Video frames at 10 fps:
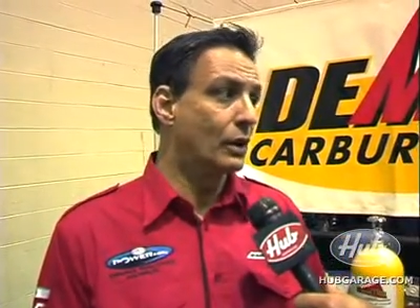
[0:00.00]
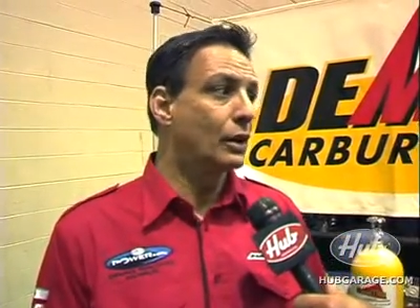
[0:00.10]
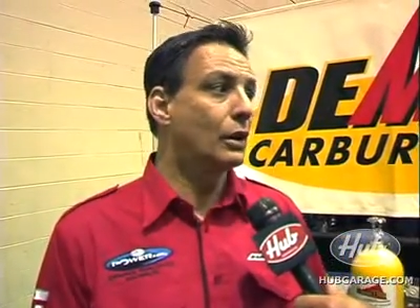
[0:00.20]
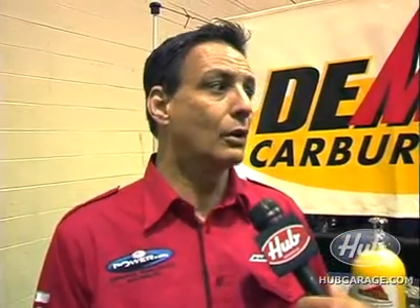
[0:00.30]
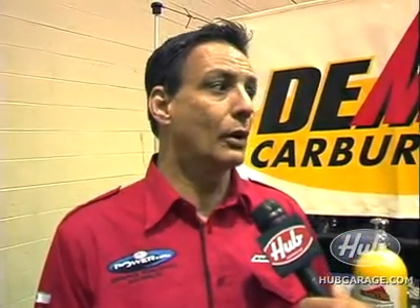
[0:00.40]

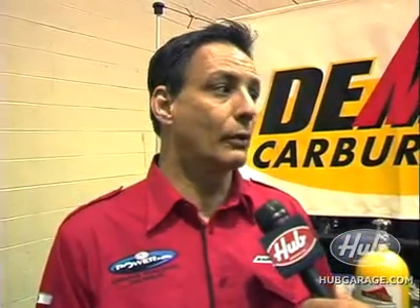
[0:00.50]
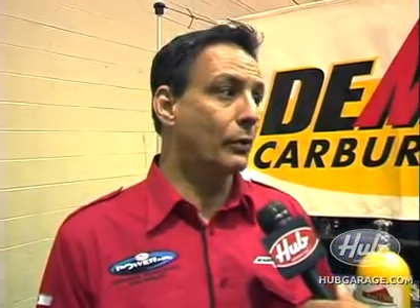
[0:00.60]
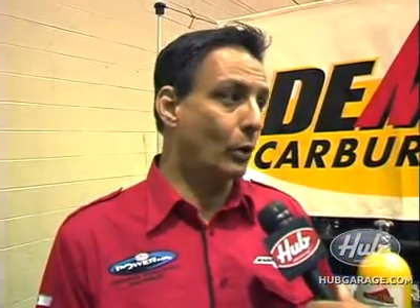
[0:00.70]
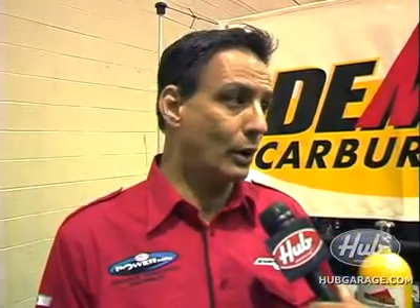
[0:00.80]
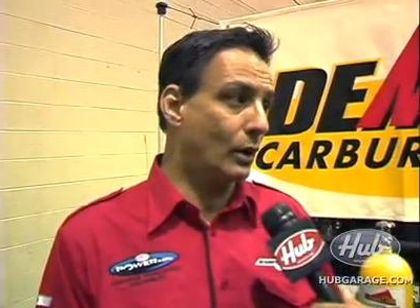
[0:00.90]
you can run
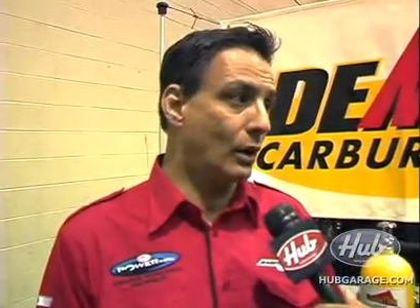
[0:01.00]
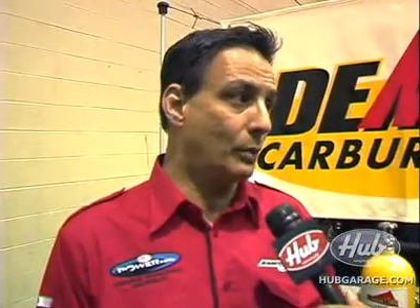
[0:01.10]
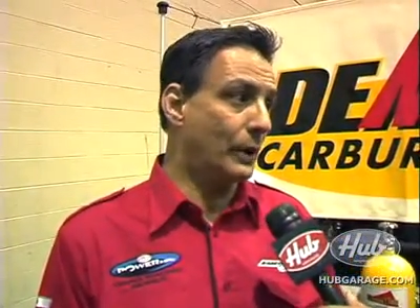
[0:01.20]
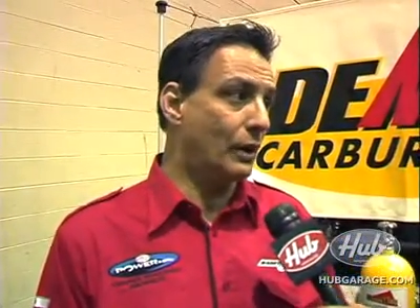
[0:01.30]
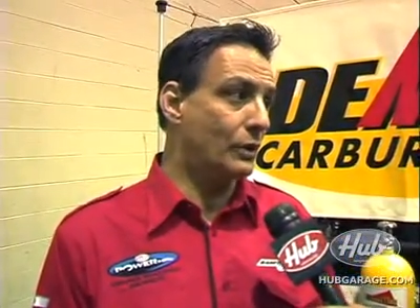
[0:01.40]
4
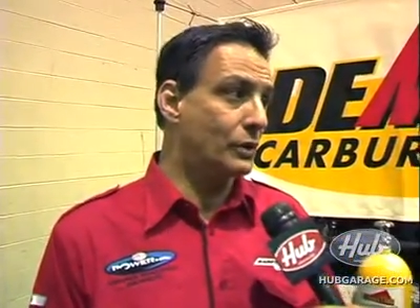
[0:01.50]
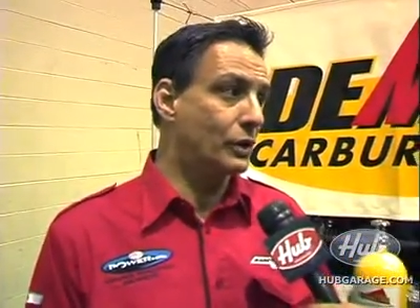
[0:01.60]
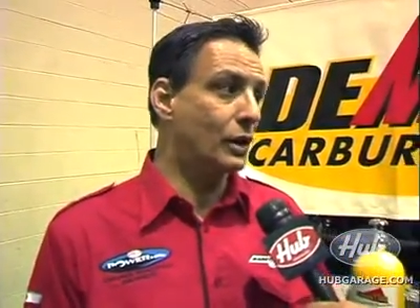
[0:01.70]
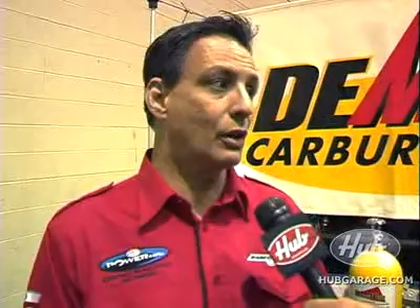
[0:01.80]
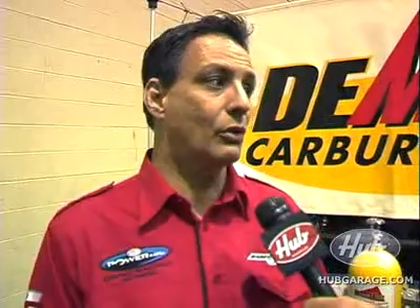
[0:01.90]
carburetors,
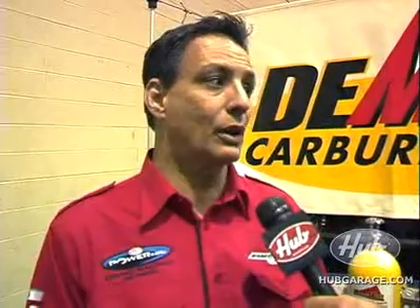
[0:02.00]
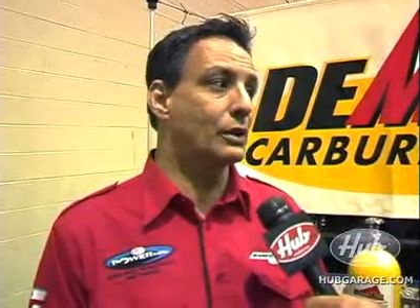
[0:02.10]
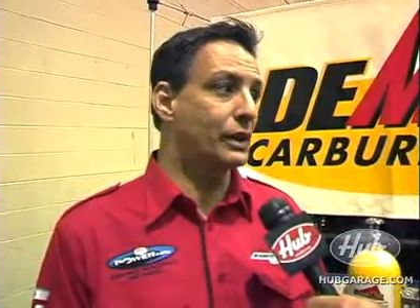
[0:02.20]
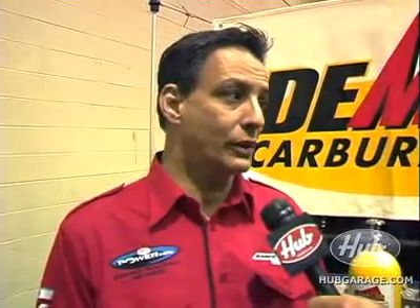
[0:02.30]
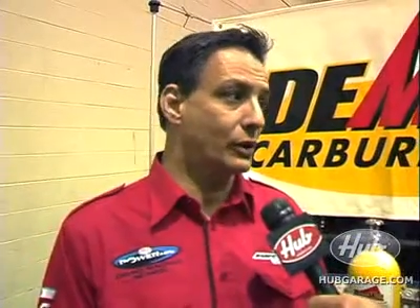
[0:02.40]
you can run
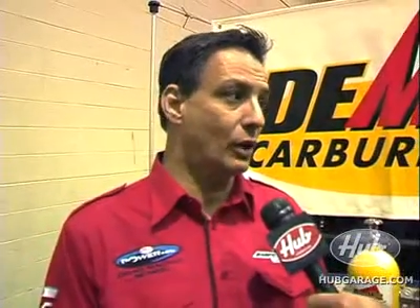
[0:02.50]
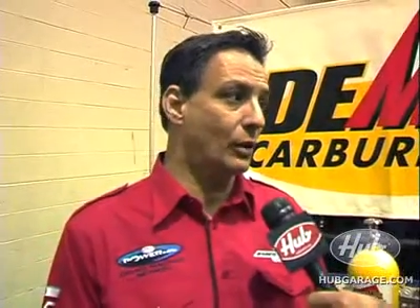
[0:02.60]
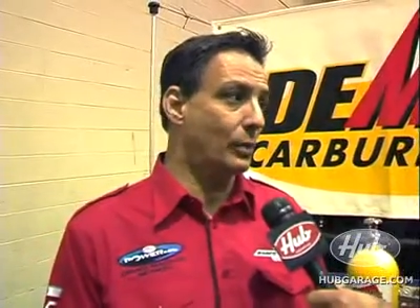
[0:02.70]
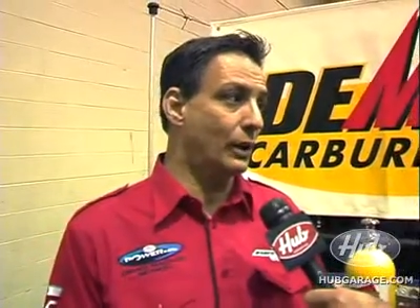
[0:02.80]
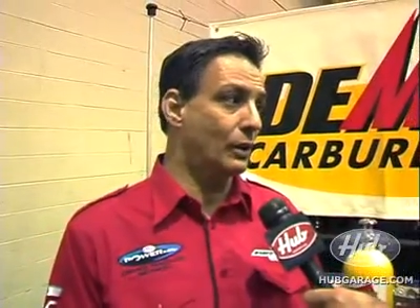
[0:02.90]
6
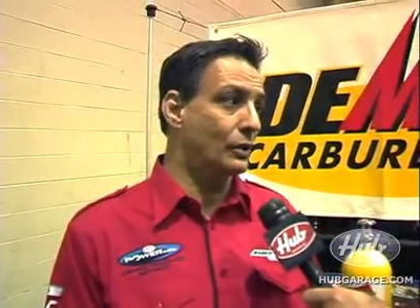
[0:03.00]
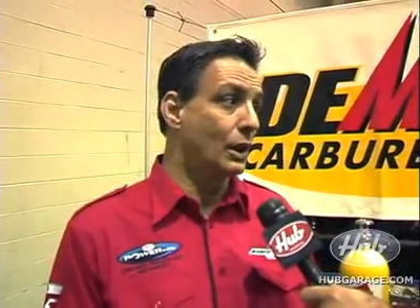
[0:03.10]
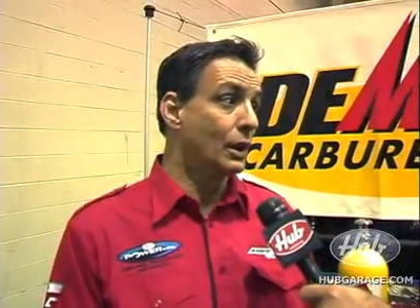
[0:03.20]
carburetors,